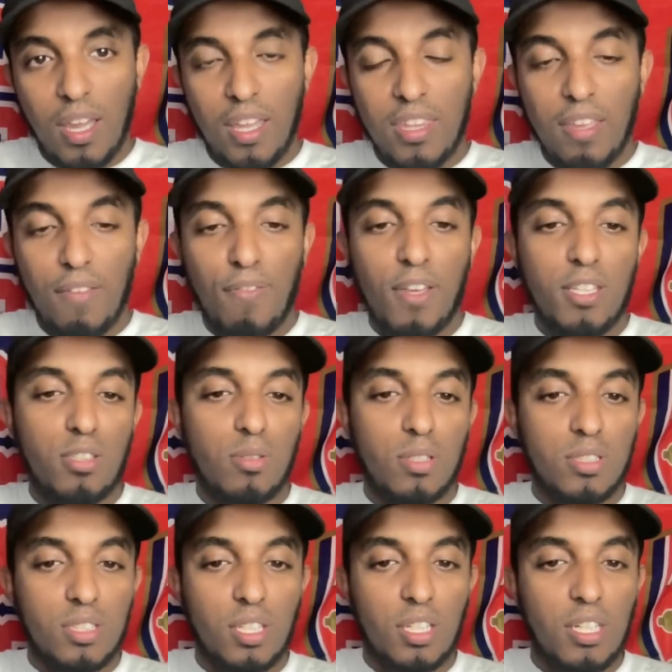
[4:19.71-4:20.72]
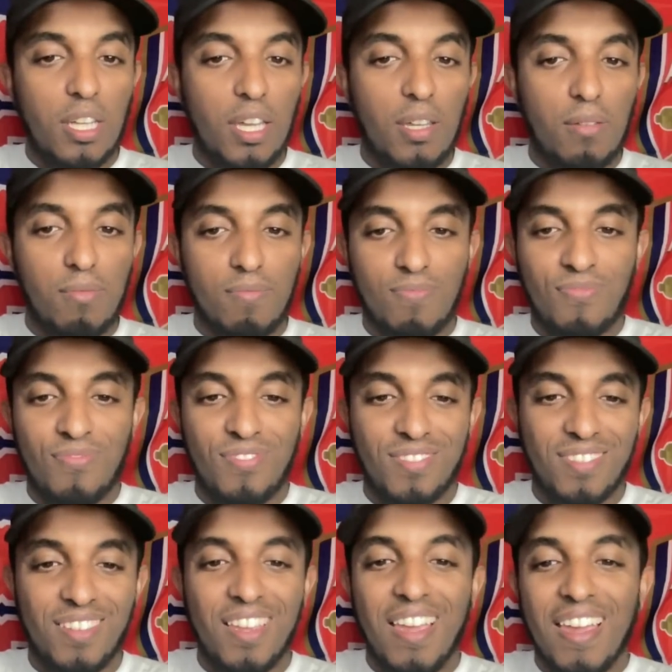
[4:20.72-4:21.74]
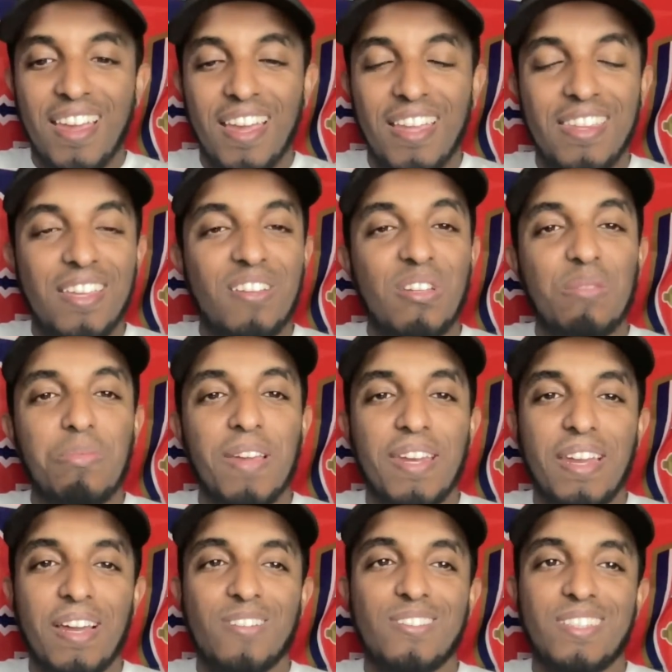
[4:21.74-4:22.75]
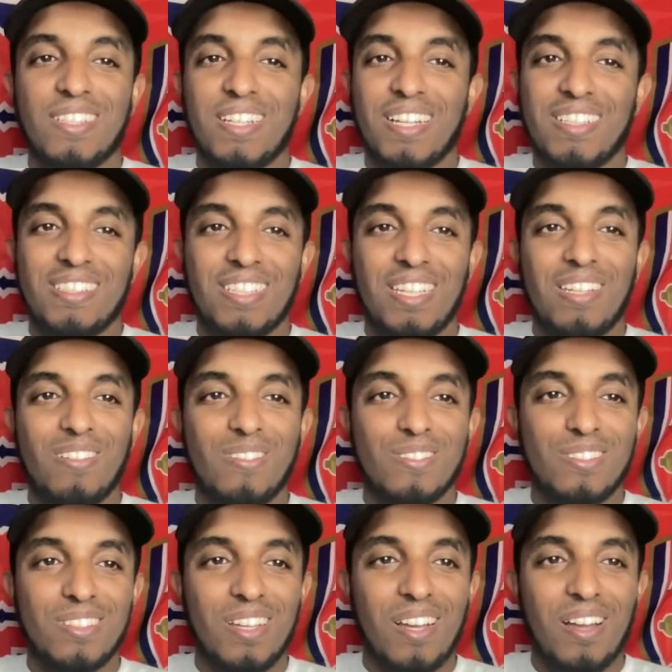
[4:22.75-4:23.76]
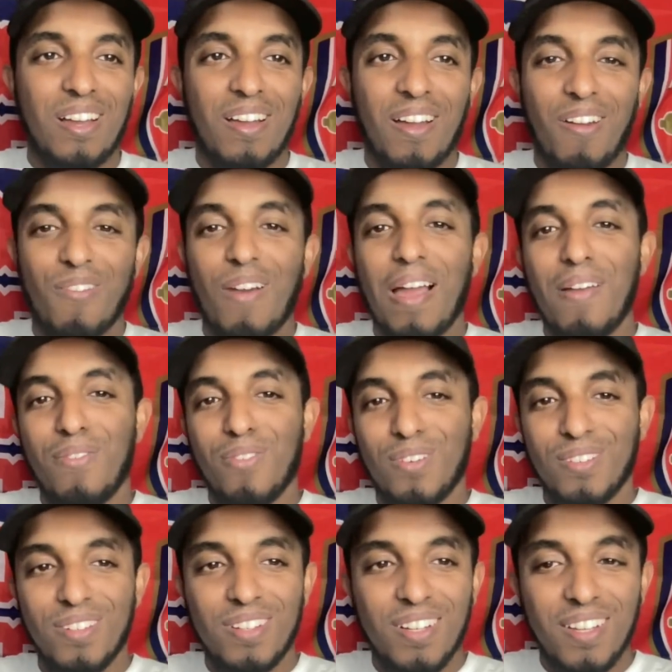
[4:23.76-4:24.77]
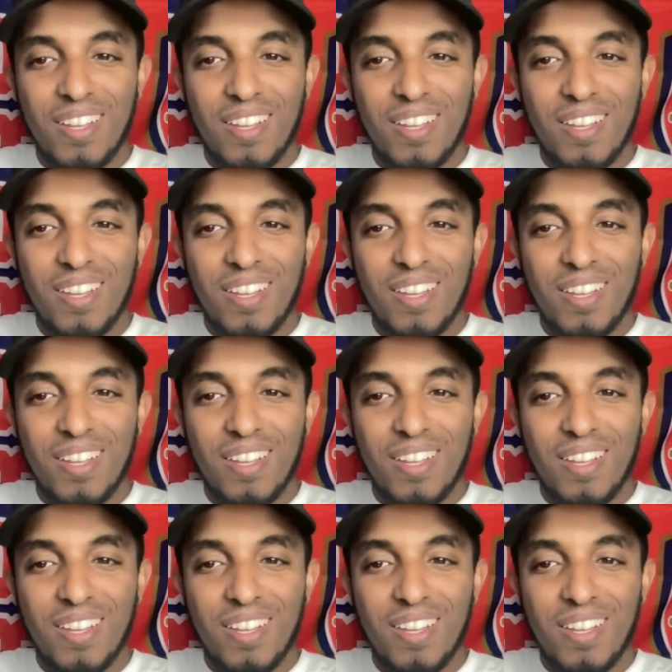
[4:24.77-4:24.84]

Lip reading: and they face you on Sunday, and they could be announcing Caicedo's arrival.